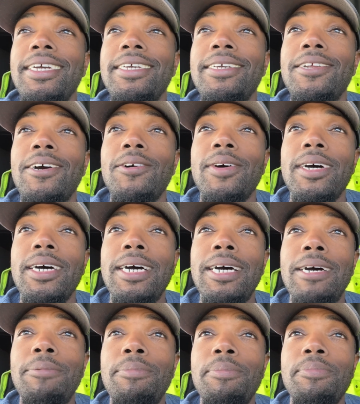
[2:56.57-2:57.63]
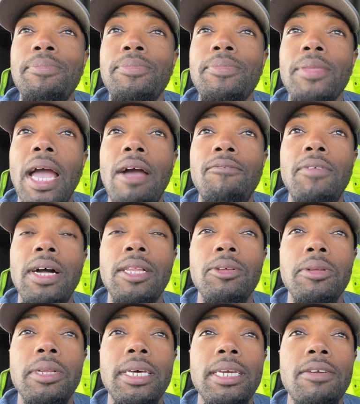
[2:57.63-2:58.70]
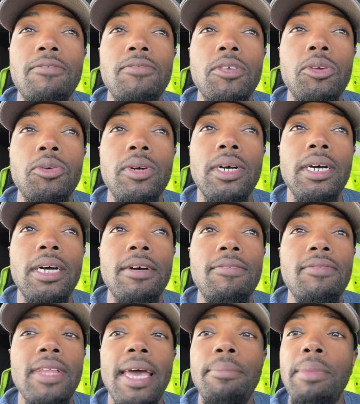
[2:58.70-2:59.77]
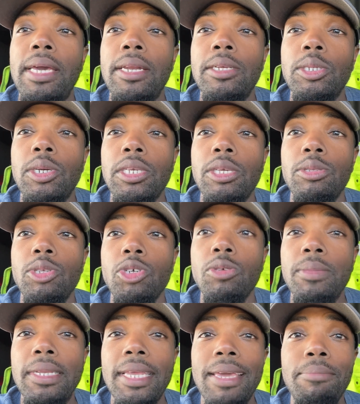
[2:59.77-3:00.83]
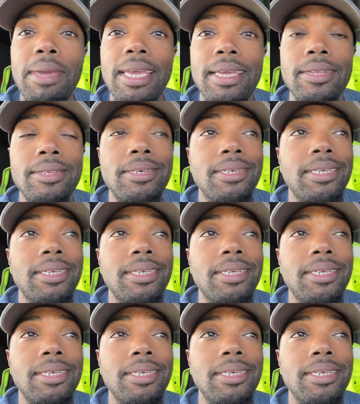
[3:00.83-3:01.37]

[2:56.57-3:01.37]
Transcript: you know, um, I follow like a few uh, flatbedders on YouTube and they make it look